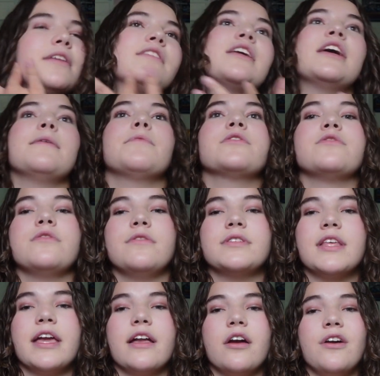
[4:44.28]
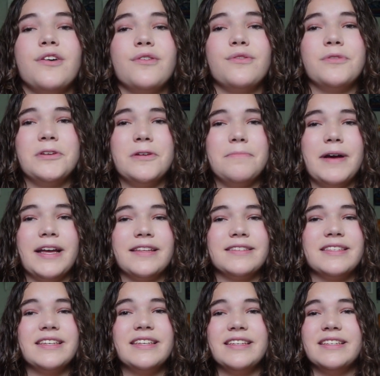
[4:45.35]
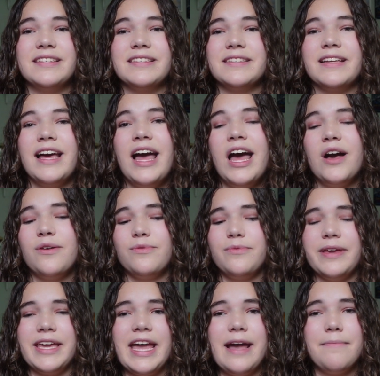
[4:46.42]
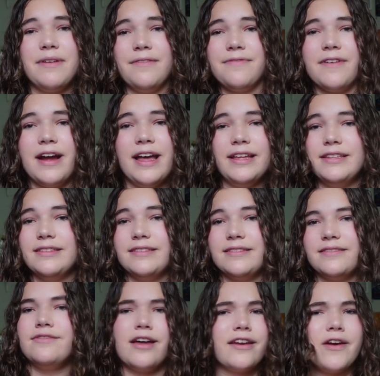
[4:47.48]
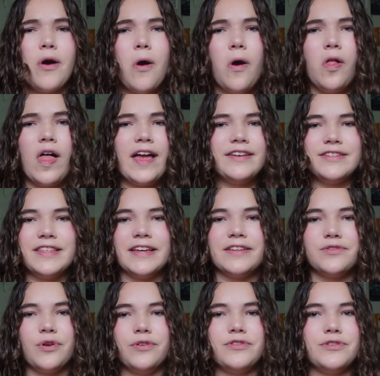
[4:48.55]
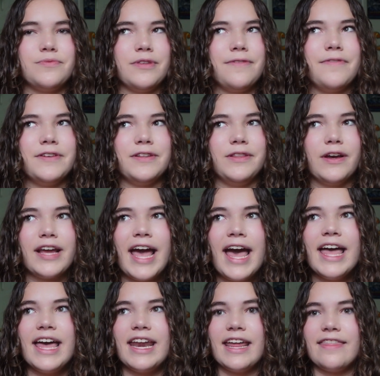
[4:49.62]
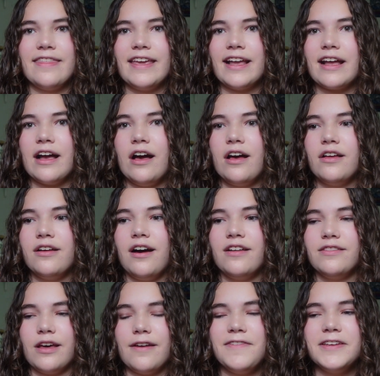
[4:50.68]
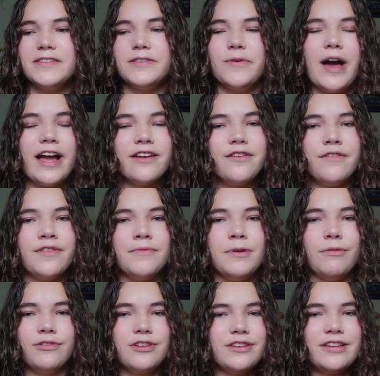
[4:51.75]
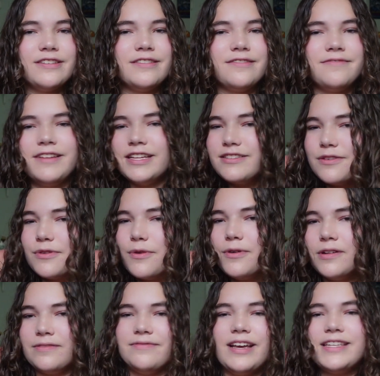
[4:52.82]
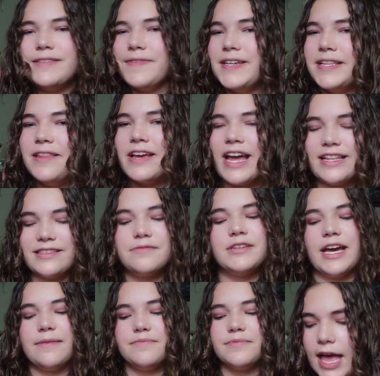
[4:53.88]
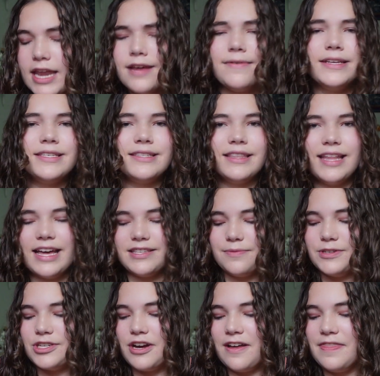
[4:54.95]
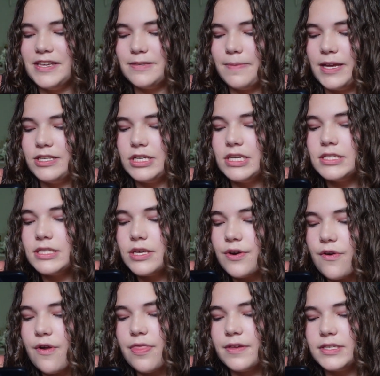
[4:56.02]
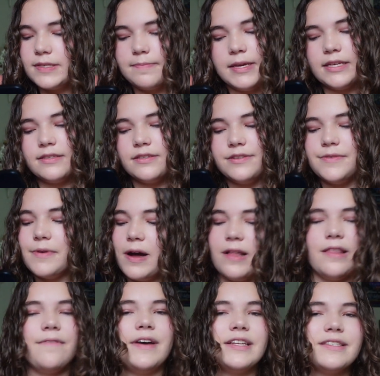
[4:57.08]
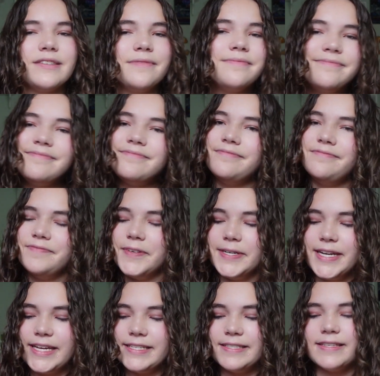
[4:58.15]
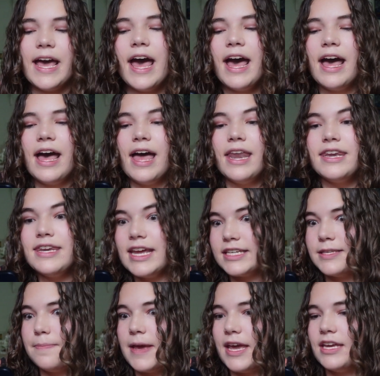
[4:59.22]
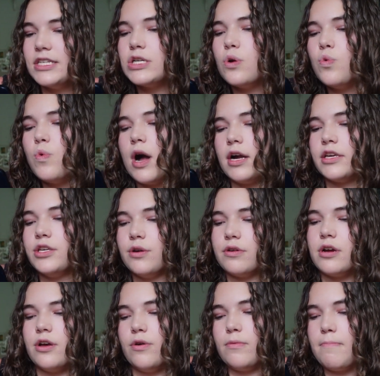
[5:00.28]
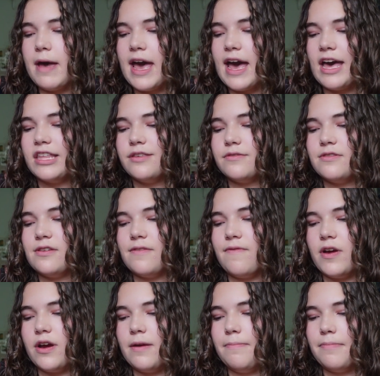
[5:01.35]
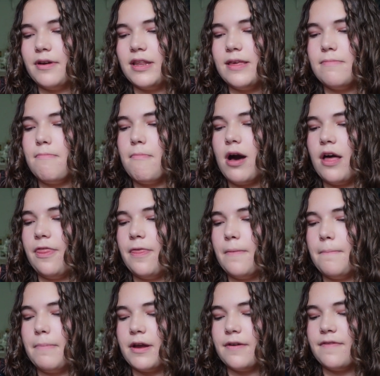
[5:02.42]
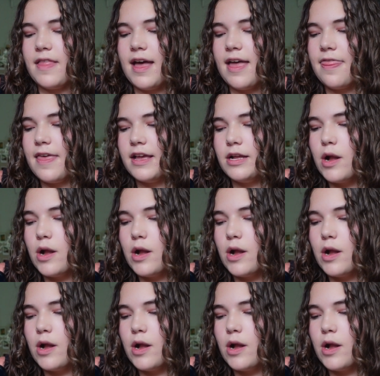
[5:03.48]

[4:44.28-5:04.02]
not the kind of person who's like, oh, you're Pisces, we can't be friends. Not at all. I just think astrology is really fun to look at, and I think a lot of it is so accurate for me, which is just, it's so cool. It's fun to look at sometimes. Anyways, the last widget on this page is The Earth Speaks to All of Us. Pretty nice. Next page, walk your own path, which is very pretty moth butterfly thing